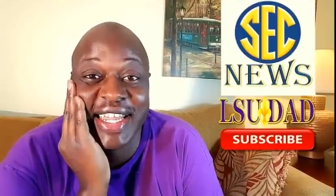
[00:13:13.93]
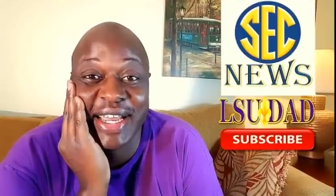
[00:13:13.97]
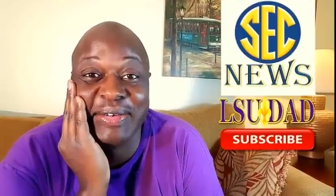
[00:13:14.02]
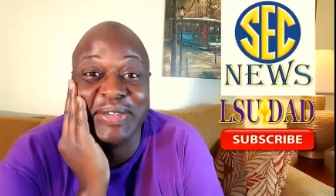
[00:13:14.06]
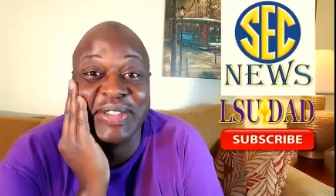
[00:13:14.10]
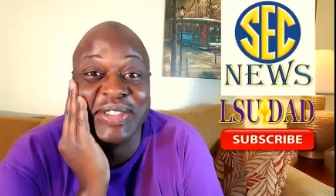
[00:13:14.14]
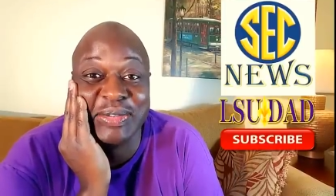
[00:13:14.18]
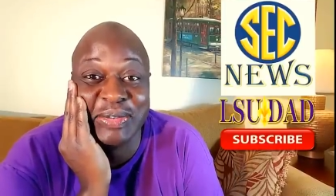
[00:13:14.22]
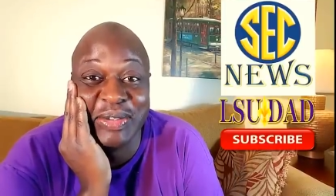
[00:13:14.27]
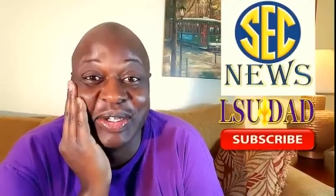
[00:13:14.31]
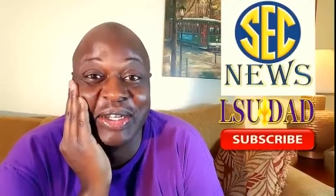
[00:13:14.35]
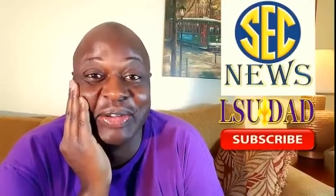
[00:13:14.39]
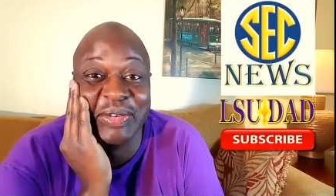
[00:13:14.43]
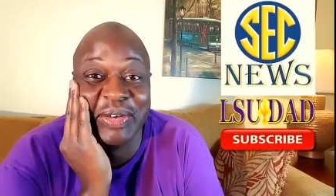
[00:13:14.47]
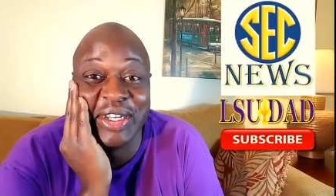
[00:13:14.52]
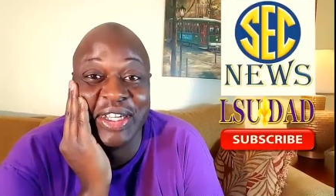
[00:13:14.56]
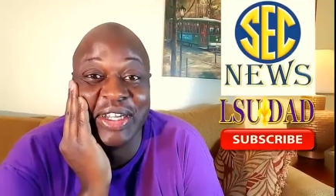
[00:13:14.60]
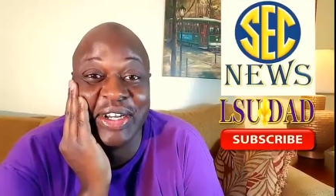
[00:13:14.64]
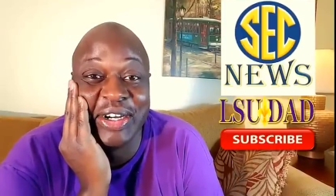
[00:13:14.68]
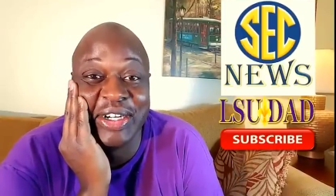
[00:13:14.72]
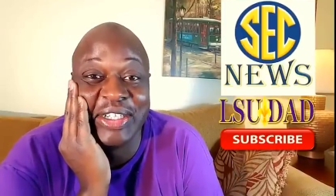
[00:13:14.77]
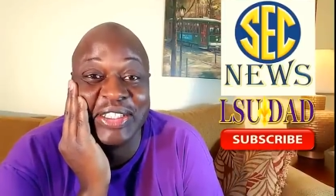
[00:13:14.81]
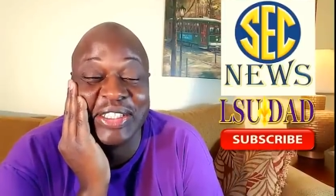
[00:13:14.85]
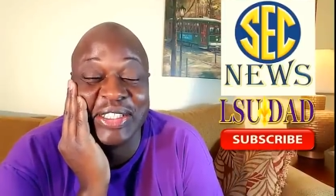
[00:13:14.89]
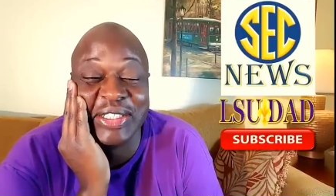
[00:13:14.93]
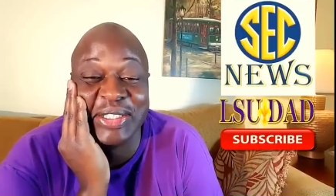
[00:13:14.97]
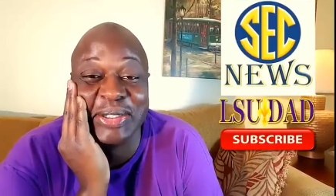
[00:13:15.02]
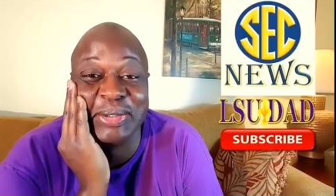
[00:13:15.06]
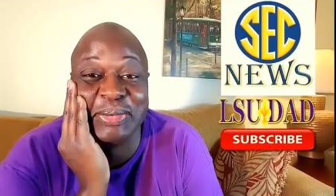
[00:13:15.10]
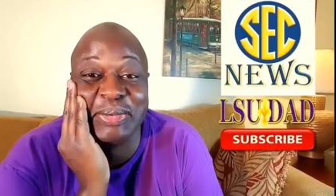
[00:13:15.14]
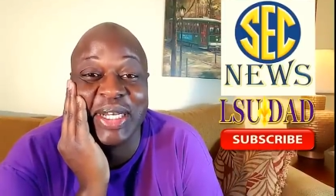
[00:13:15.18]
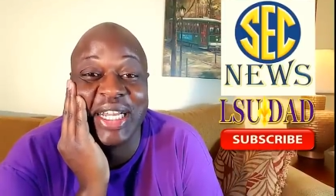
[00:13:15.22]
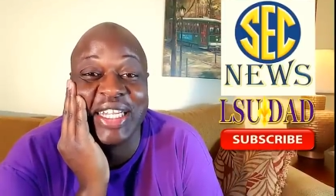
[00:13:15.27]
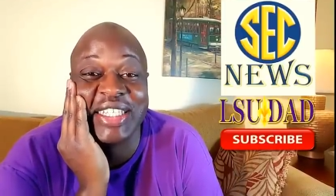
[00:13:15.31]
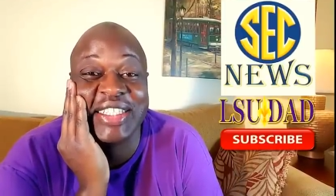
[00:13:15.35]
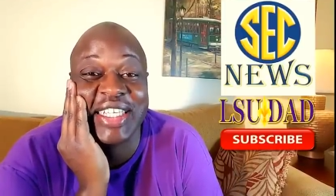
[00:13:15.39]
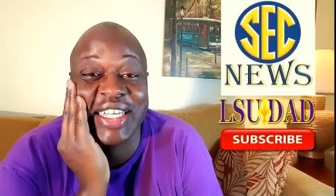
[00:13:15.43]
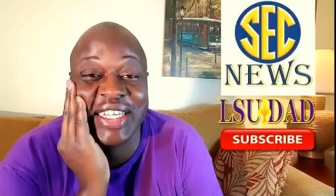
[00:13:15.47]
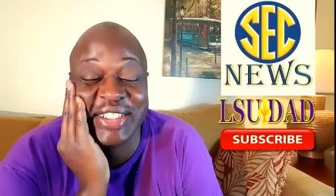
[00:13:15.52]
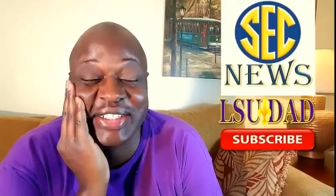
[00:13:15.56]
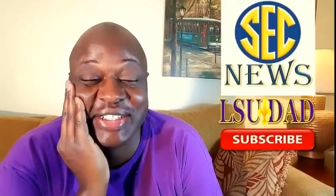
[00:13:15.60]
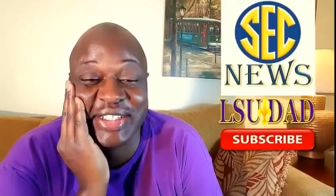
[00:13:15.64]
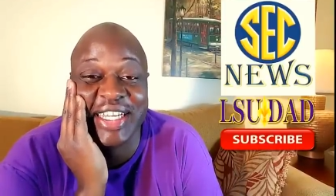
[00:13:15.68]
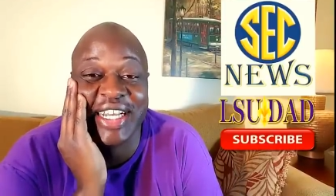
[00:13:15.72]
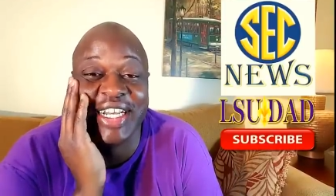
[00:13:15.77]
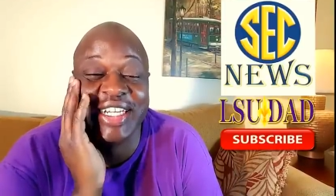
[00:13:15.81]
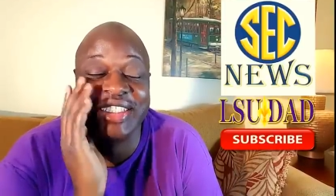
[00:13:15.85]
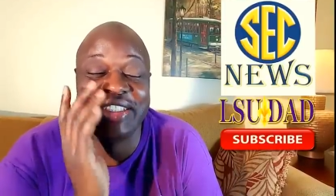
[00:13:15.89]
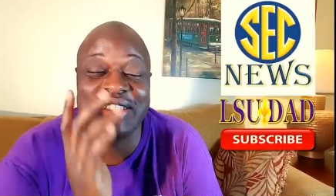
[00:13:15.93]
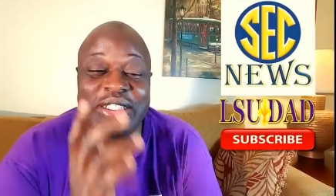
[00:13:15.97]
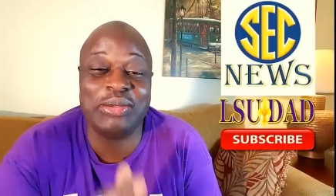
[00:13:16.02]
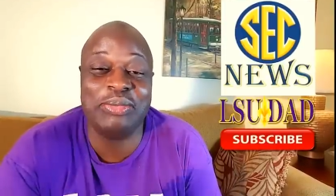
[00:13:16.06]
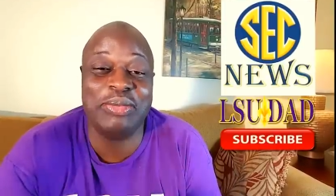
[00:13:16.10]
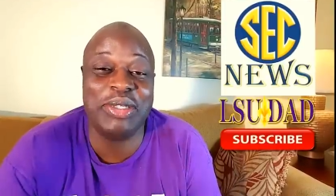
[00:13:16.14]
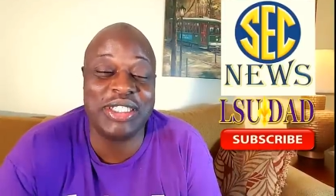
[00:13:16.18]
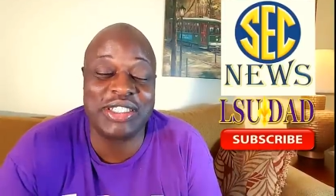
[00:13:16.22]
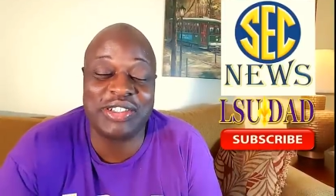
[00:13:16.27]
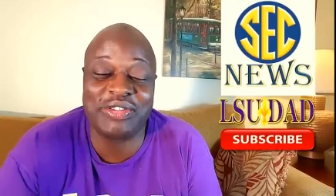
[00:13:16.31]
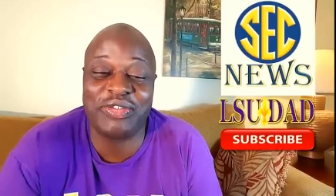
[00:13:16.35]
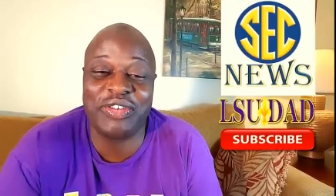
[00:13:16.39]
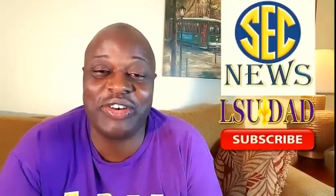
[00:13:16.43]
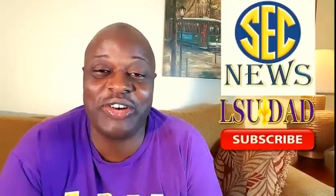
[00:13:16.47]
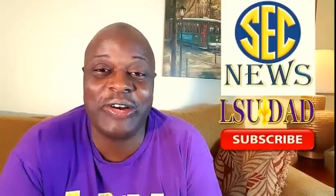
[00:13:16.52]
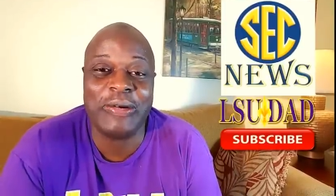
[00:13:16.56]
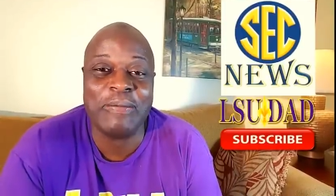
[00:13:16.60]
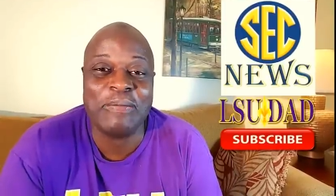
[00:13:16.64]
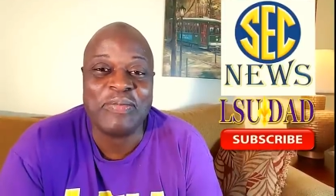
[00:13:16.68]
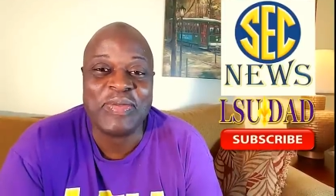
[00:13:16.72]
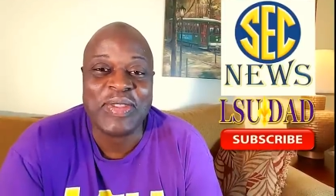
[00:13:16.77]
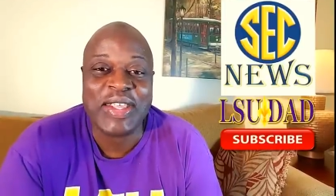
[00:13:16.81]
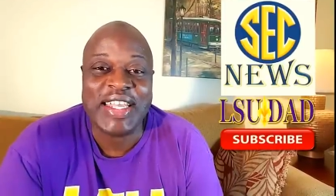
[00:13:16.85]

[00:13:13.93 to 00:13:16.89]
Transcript: that was really really hard to do, but I thank you guys so much for